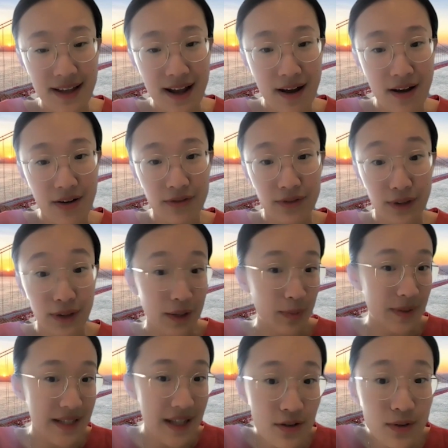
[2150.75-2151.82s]
have a lot of
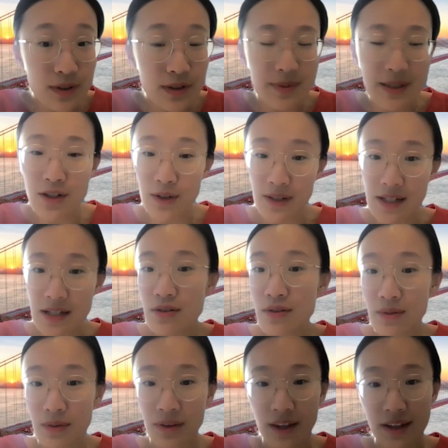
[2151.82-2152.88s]
potential to be turned
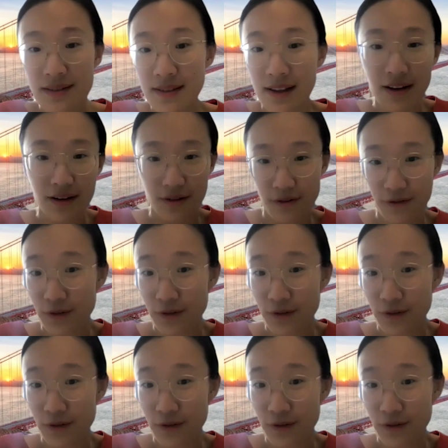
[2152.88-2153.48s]
into things like